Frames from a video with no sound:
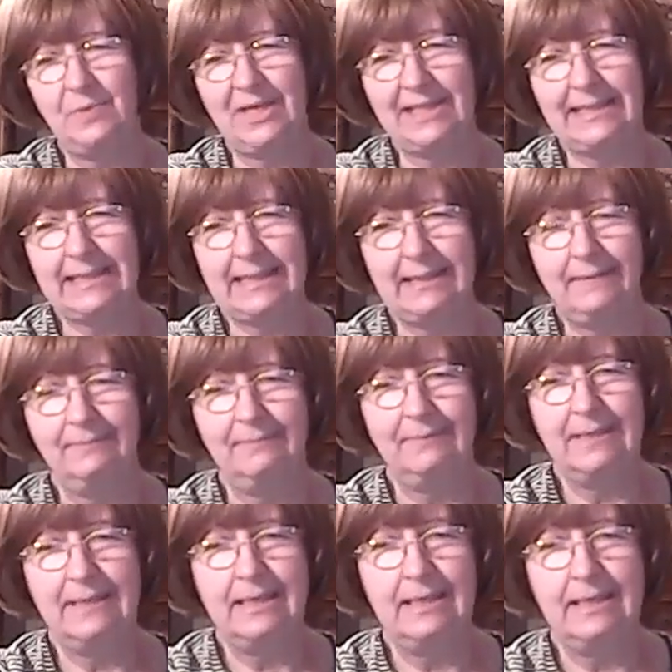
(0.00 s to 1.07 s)
risk,
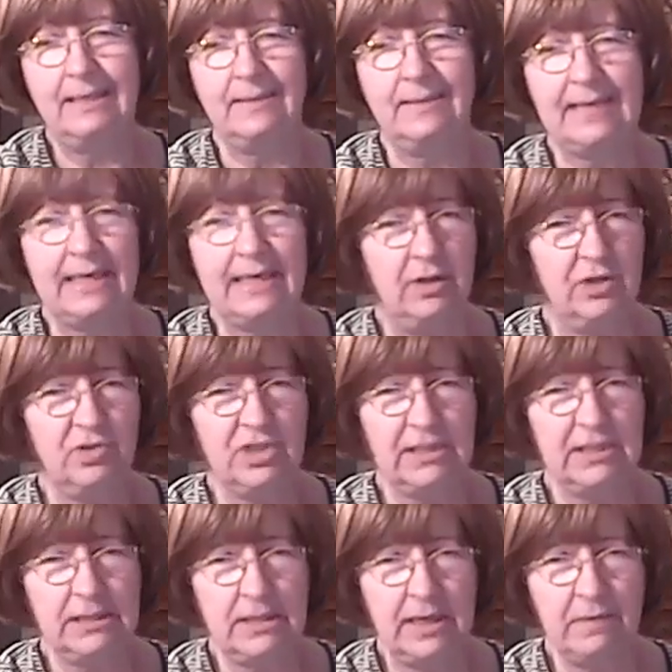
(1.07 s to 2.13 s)

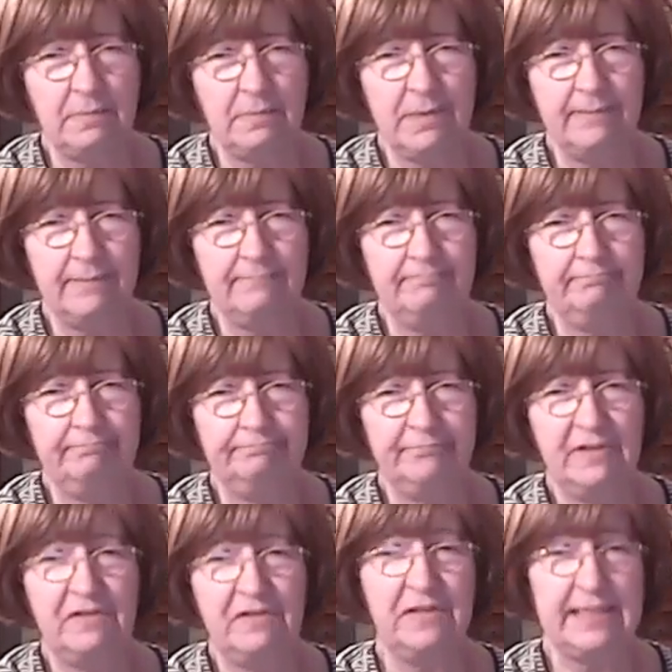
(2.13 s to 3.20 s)
psychological trauma,
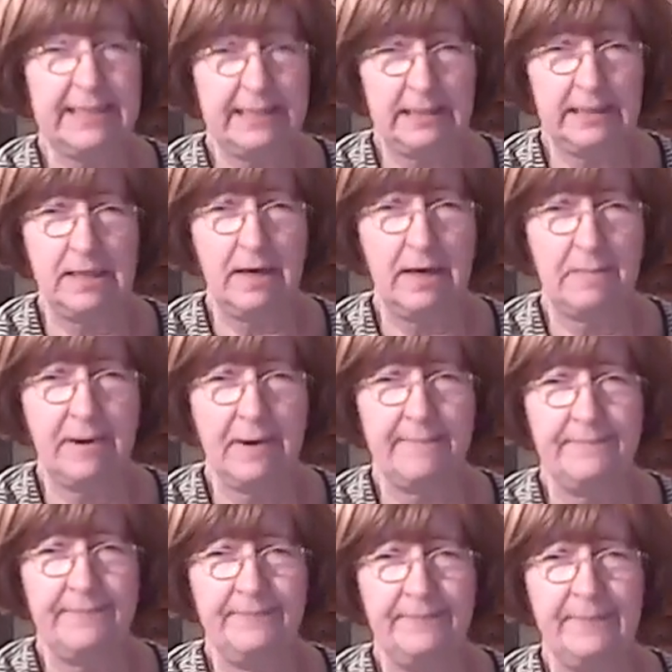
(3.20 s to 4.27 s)
physical
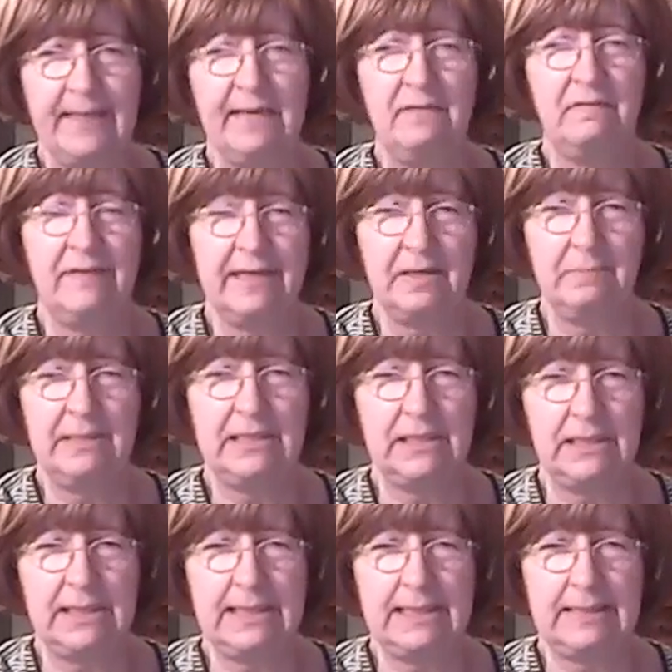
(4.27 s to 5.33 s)
trauma,
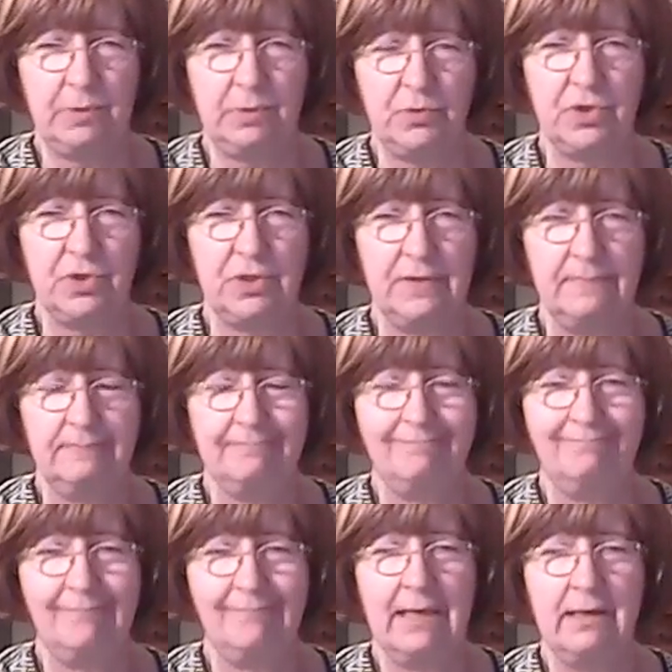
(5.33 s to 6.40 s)
environmental exposure.
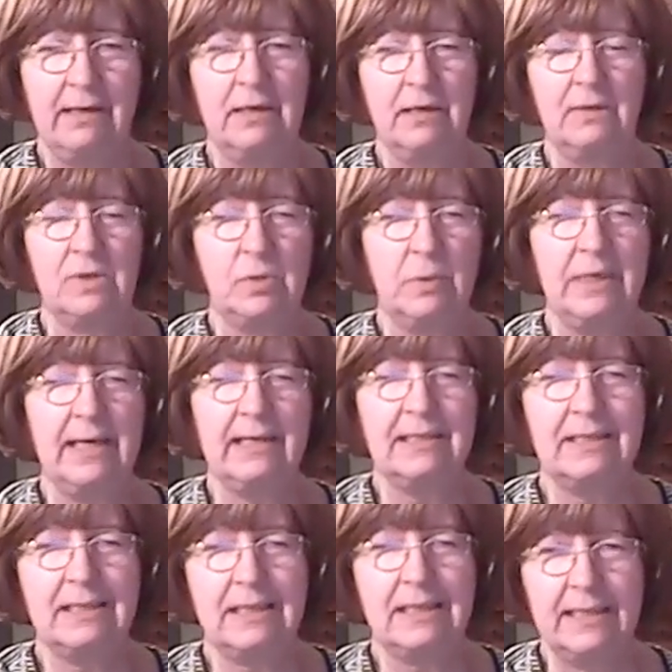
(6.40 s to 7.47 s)
So what are the
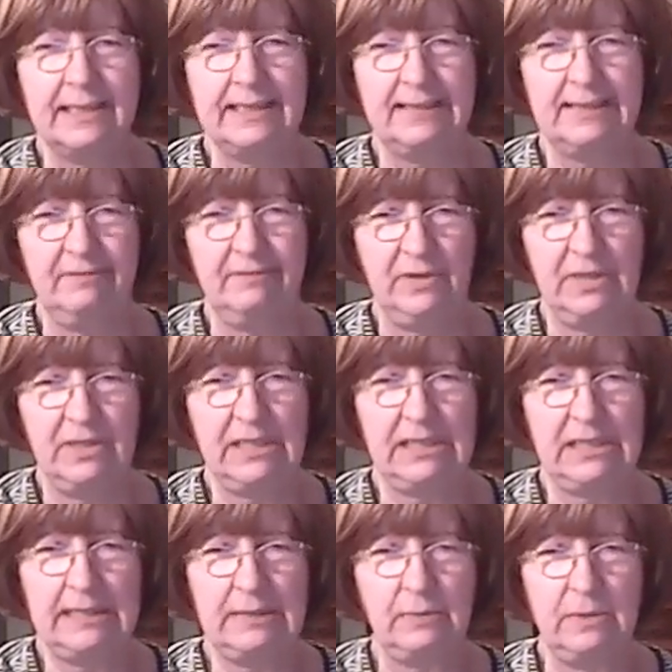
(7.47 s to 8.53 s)
signs of learning
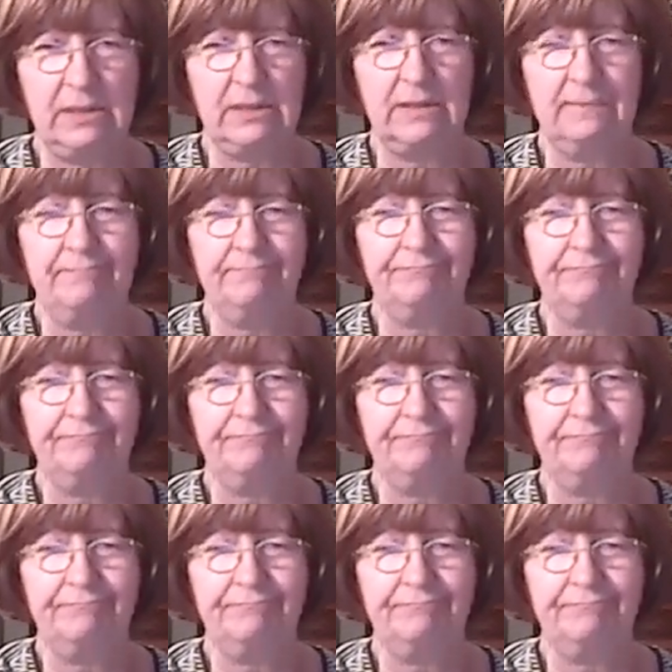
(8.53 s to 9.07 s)
disorder?